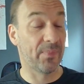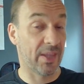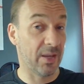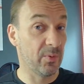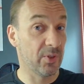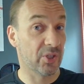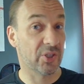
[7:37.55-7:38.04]

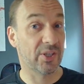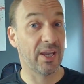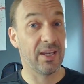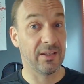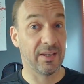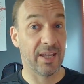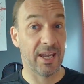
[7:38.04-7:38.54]
they will stay
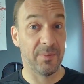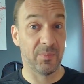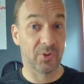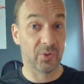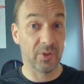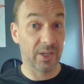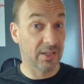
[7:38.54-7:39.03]
in game,
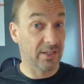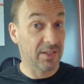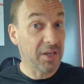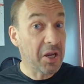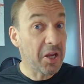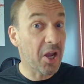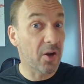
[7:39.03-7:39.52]
so you can
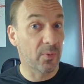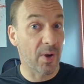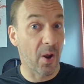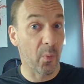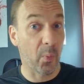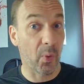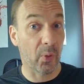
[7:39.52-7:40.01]
tinker
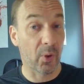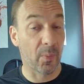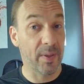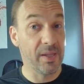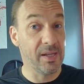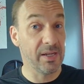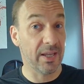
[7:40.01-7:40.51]
around with your
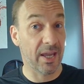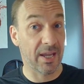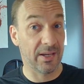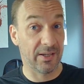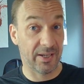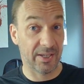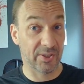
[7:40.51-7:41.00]
build
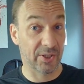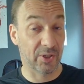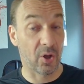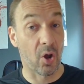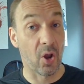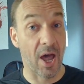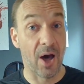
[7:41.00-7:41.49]
and test it
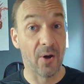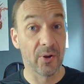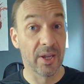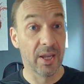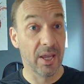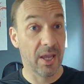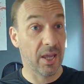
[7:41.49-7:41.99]
all
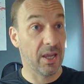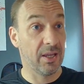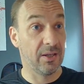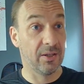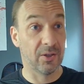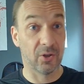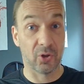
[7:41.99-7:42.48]
out
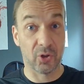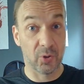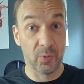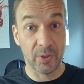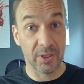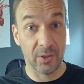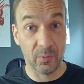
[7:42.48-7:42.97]
in a
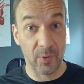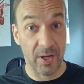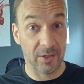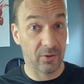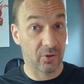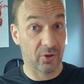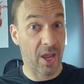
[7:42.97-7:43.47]
shooting
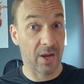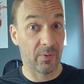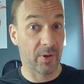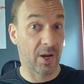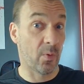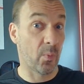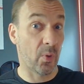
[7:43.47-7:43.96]
range
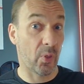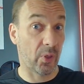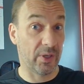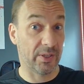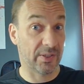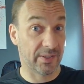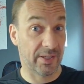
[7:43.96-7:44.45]
area with
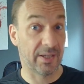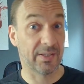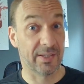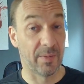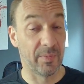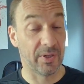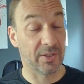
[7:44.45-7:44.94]
these
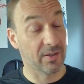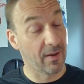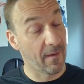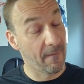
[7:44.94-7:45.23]
test dummies.